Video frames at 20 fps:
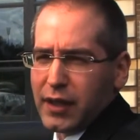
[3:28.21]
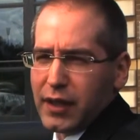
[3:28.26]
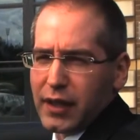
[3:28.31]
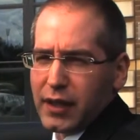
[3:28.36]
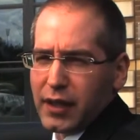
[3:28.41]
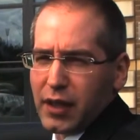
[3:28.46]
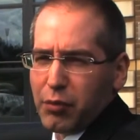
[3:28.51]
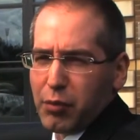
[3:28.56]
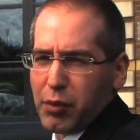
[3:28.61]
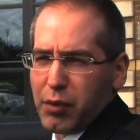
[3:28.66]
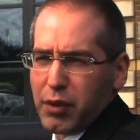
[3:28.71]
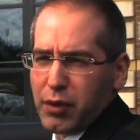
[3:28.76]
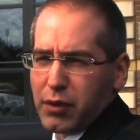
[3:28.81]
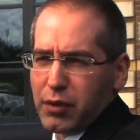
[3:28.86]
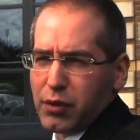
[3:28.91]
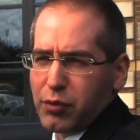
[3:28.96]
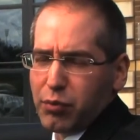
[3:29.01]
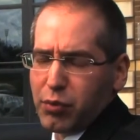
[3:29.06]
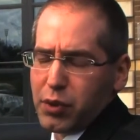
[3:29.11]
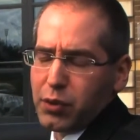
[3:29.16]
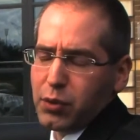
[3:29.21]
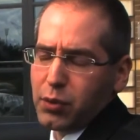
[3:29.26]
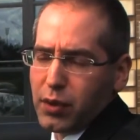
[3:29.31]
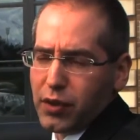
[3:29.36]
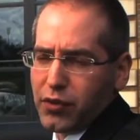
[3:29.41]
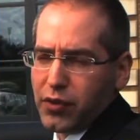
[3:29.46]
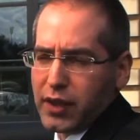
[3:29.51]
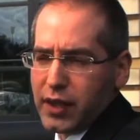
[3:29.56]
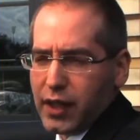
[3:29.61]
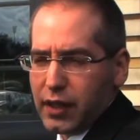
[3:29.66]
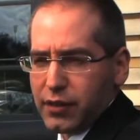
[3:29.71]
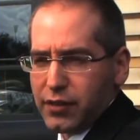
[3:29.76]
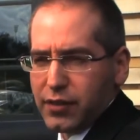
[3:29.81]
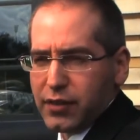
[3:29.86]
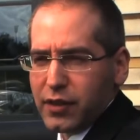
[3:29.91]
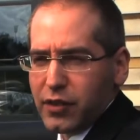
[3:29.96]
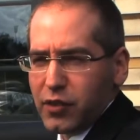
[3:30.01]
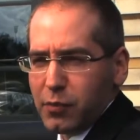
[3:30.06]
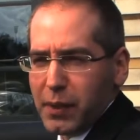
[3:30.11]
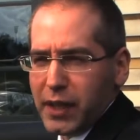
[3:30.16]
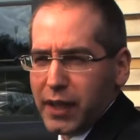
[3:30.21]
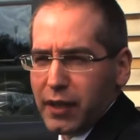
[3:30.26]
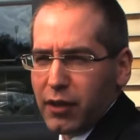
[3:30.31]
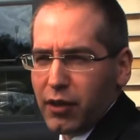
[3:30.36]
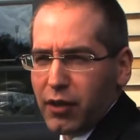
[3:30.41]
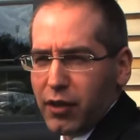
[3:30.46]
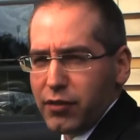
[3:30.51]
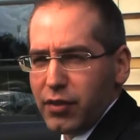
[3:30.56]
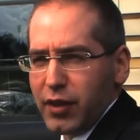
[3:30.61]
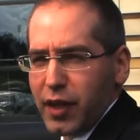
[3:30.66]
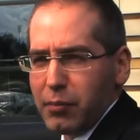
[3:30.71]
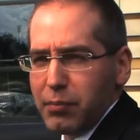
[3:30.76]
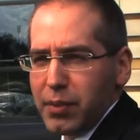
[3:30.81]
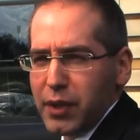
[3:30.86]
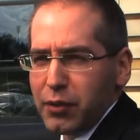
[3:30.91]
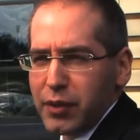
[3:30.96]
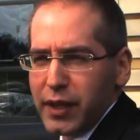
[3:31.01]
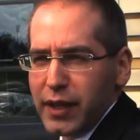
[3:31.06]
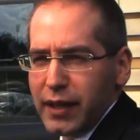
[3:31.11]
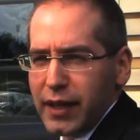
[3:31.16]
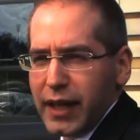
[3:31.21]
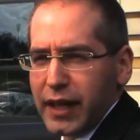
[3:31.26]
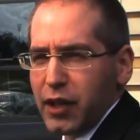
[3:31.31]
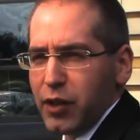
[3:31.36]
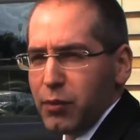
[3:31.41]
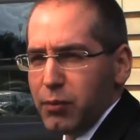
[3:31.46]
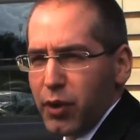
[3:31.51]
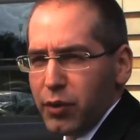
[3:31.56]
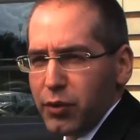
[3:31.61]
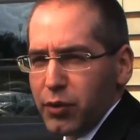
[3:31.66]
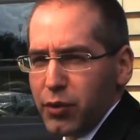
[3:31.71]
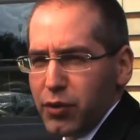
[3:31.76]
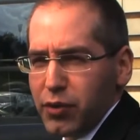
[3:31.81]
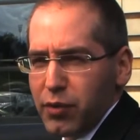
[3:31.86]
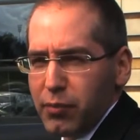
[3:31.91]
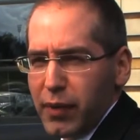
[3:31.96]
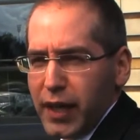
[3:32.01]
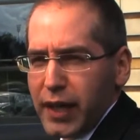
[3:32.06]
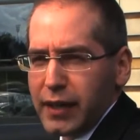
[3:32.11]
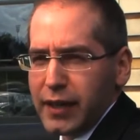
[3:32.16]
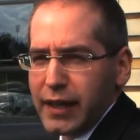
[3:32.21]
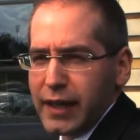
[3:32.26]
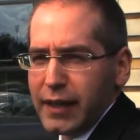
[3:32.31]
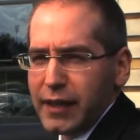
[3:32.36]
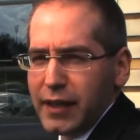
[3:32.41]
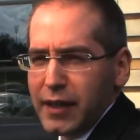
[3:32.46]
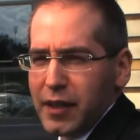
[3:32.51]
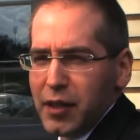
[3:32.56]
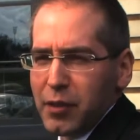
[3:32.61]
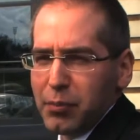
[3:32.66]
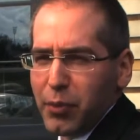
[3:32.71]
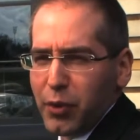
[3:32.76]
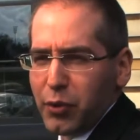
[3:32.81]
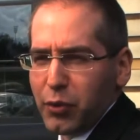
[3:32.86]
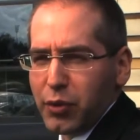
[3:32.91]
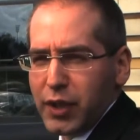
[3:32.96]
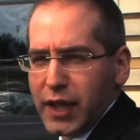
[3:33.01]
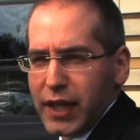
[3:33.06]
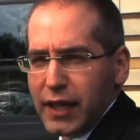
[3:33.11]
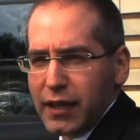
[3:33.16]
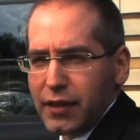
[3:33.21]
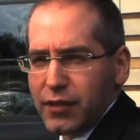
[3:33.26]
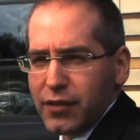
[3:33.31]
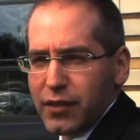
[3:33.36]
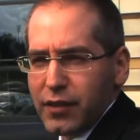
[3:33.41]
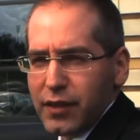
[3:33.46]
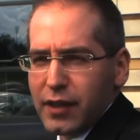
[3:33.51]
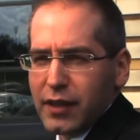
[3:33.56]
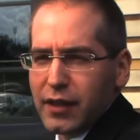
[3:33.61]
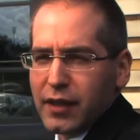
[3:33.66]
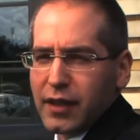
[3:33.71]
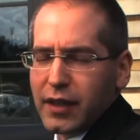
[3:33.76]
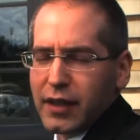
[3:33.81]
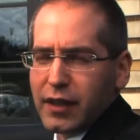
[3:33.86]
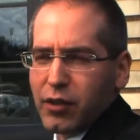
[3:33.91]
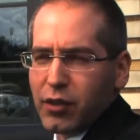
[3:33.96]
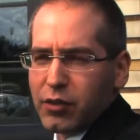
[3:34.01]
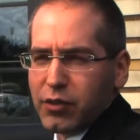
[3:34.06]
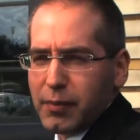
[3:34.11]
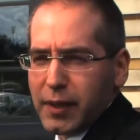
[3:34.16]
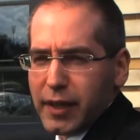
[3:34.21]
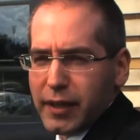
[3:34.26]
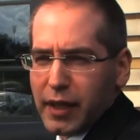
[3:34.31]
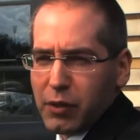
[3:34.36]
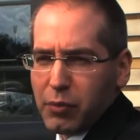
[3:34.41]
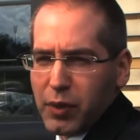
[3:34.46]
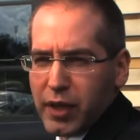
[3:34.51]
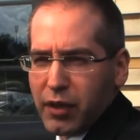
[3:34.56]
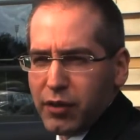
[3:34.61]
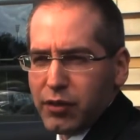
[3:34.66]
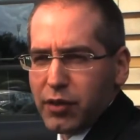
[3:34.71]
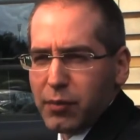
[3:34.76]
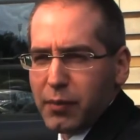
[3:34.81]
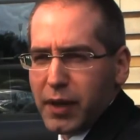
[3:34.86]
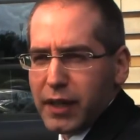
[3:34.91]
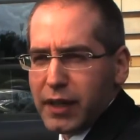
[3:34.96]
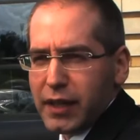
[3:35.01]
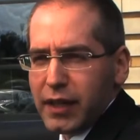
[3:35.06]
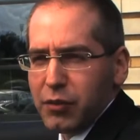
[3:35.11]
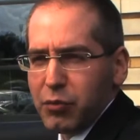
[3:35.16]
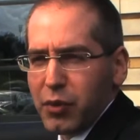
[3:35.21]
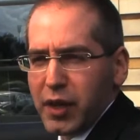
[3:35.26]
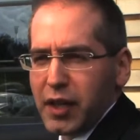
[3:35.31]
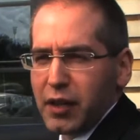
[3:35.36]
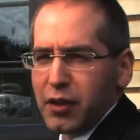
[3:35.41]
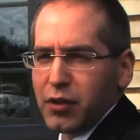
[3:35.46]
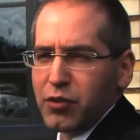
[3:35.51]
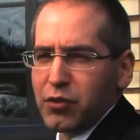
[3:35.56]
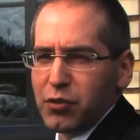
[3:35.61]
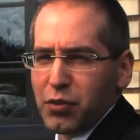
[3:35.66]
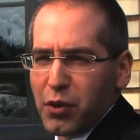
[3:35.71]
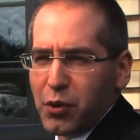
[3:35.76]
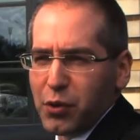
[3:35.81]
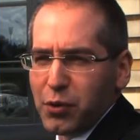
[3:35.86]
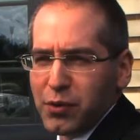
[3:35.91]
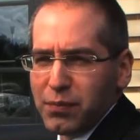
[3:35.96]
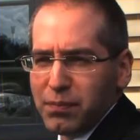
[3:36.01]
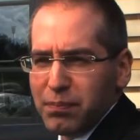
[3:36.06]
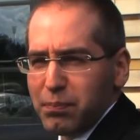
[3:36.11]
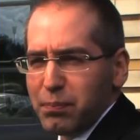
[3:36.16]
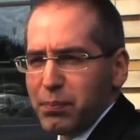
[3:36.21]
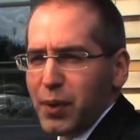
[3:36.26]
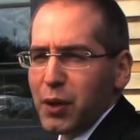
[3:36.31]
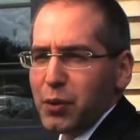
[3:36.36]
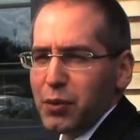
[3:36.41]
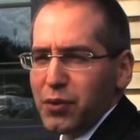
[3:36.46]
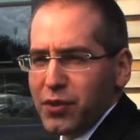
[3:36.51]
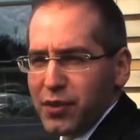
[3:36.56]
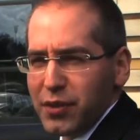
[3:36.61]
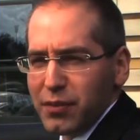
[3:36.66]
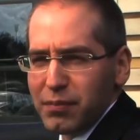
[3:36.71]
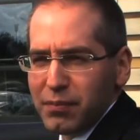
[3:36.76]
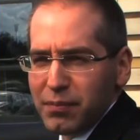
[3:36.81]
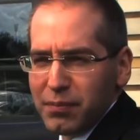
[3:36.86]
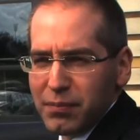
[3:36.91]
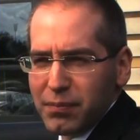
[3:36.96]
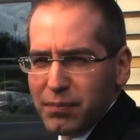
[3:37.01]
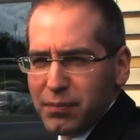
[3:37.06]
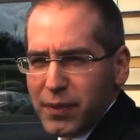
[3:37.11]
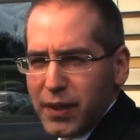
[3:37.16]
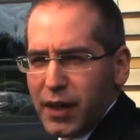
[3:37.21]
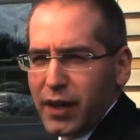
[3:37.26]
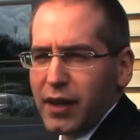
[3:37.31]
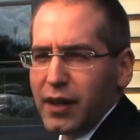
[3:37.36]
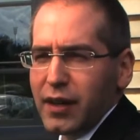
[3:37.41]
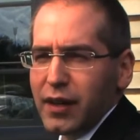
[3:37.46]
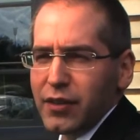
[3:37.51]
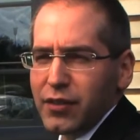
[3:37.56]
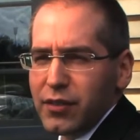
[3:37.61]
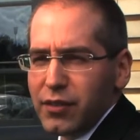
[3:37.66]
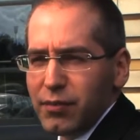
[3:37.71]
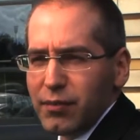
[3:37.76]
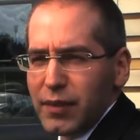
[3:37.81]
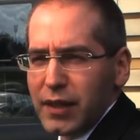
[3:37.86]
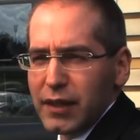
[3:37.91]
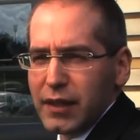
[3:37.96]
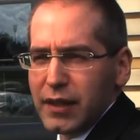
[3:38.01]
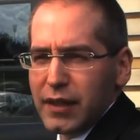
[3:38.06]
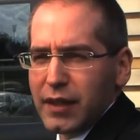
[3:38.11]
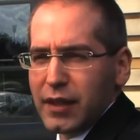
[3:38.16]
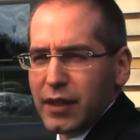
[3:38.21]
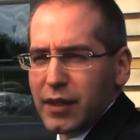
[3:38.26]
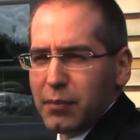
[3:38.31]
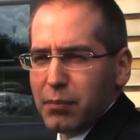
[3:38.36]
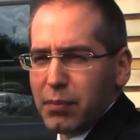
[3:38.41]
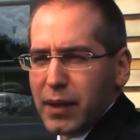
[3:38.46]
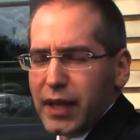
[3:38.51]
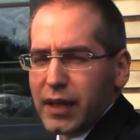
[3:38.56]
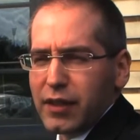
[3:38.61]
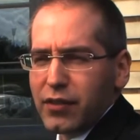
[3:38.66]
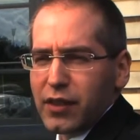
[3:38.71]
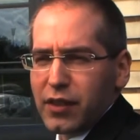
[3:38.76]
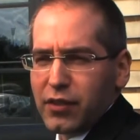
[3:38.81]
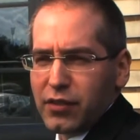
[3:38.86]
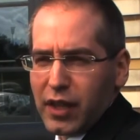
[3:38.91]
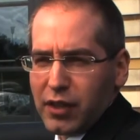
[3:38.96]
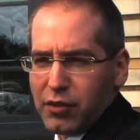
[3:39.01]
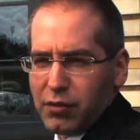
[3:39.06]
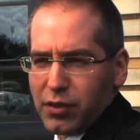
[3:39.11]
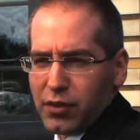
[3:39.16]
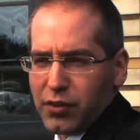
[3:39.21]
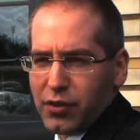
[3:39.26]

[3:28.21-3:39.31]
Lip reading: And I could recall as a youngster spending a lot of time building Lego models and making model kits, and ultimately that went on to making radio-controlled boats and cars and planes, etc.